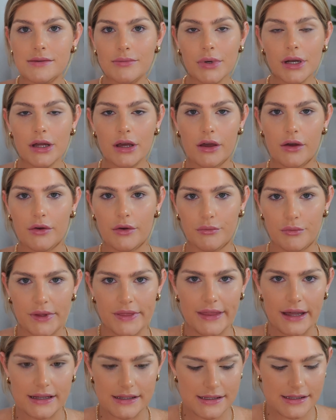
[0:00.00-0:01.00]
I'm going to go in
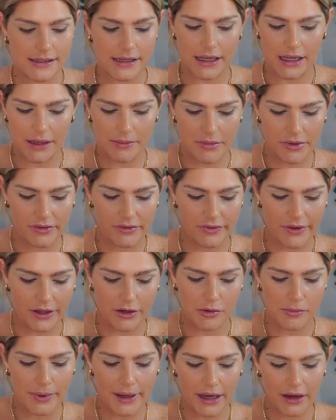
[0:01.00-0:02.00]
with that same
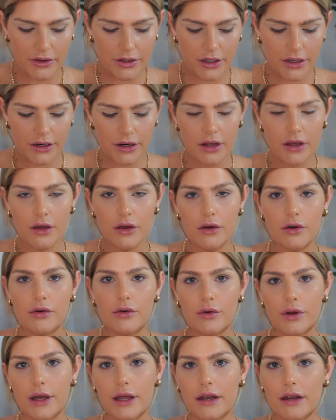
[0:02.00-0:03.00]
veil powder
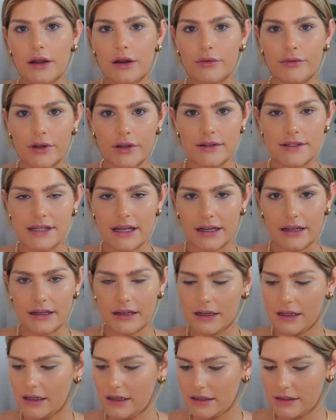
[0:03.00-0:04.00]
on a Real
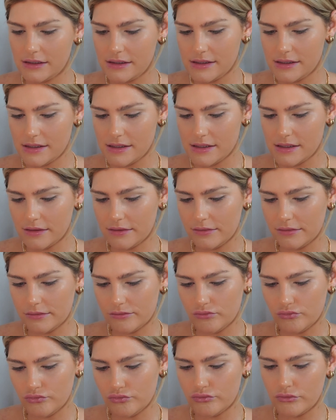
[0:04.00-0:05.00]
Techniques
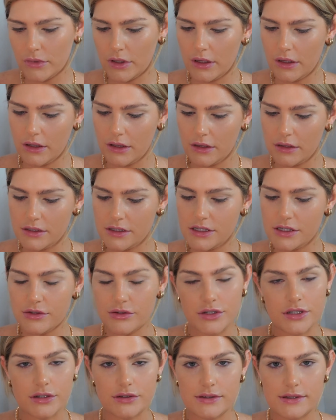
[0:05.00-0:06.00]

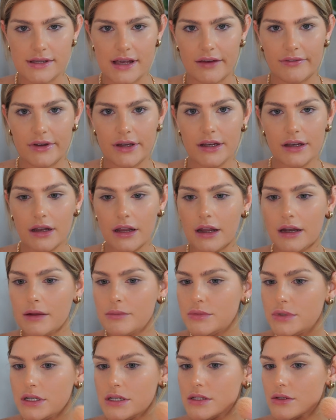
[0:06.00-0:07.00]
227, and
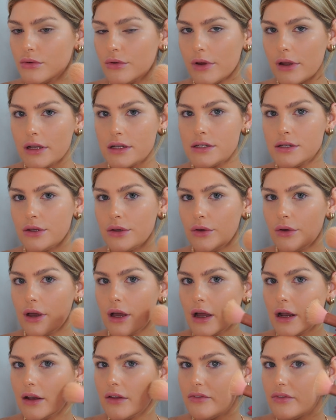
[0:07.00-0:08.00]
I'm just going to
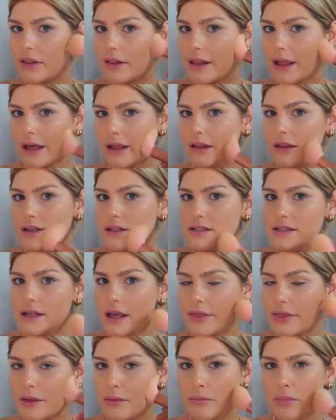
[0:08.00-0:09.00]
kind of lightly
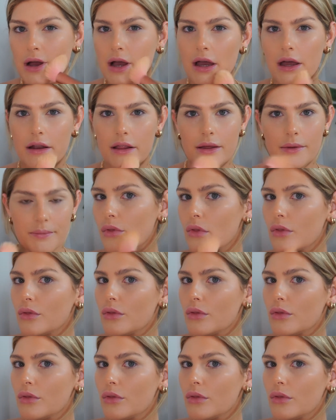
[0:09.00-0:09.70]
set the bottom.